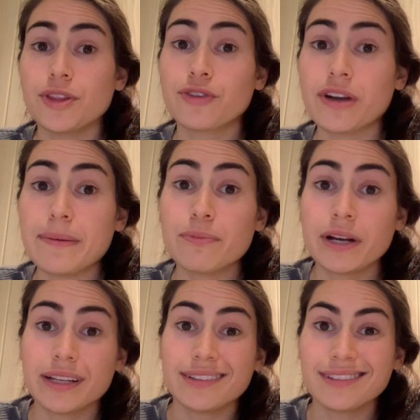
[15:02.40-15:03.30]
with Great
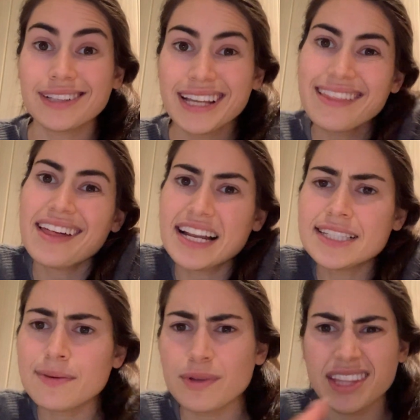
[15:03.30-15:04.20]
Britain than it
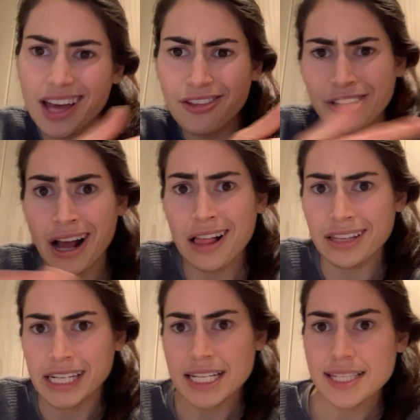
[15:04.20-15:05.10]
did with the other
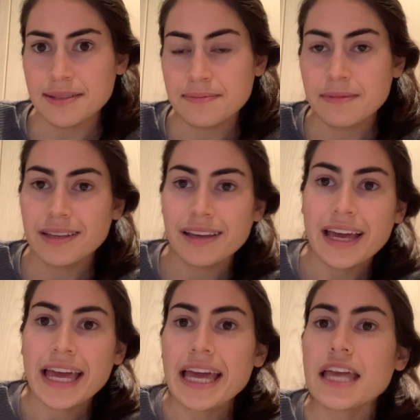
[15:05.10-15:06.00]
colonies.
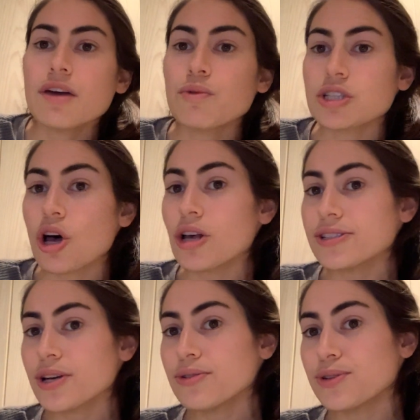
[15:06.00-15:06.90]
It was
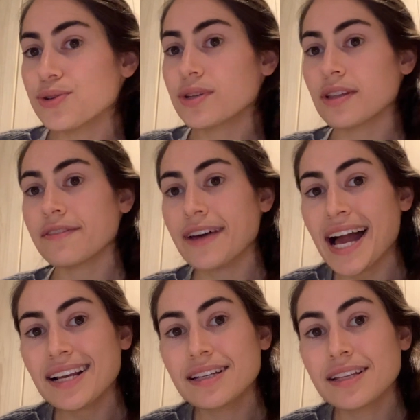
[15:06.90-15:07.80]
also due to the
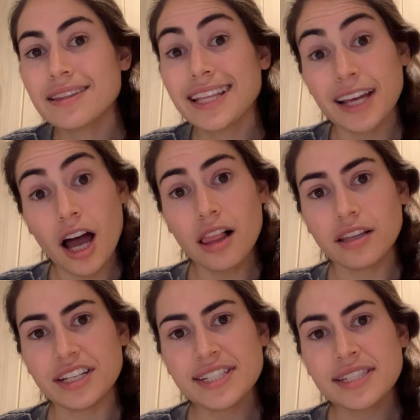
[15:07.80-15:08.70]
fact that
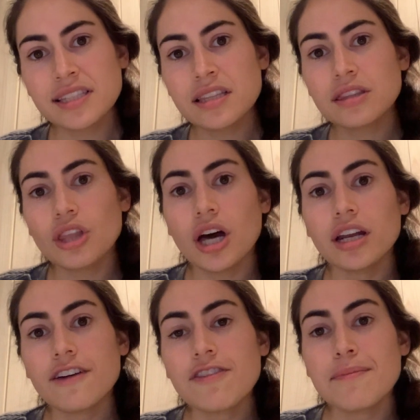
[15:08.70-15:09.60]
colonists
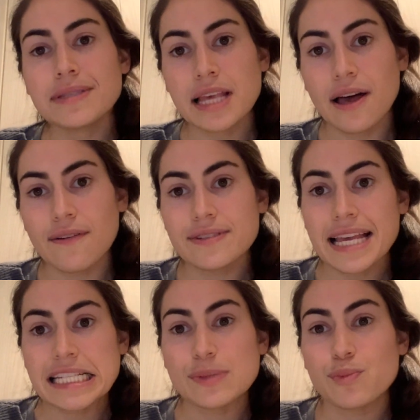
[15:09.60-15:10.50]
thought of themselves
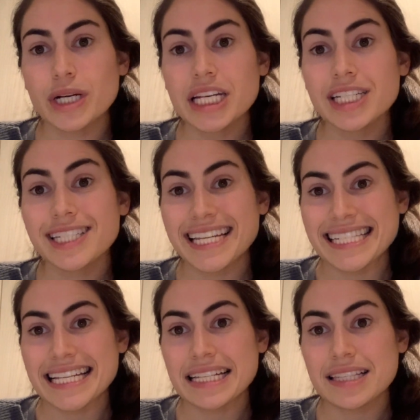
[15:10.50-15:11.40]
as British
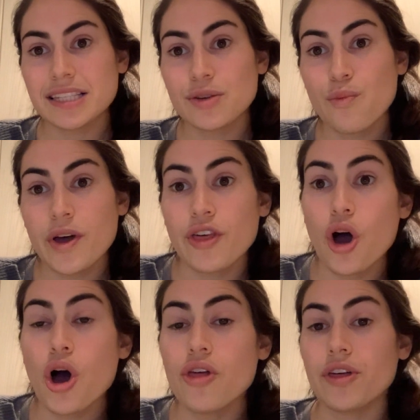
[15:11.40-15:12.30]
citizens with
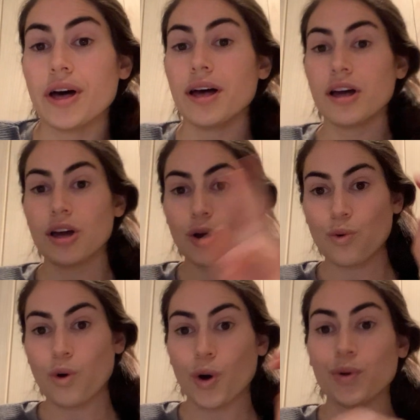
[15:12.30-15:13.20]
all the,
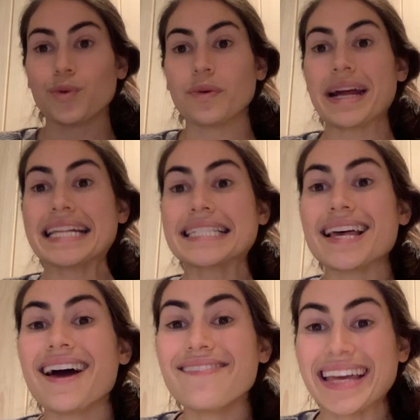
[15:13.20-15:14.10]
quote, rights
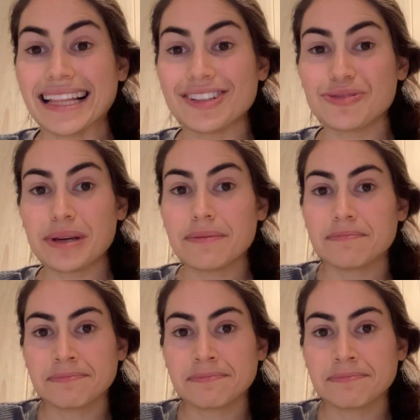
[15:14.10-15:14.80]
of Englishmen.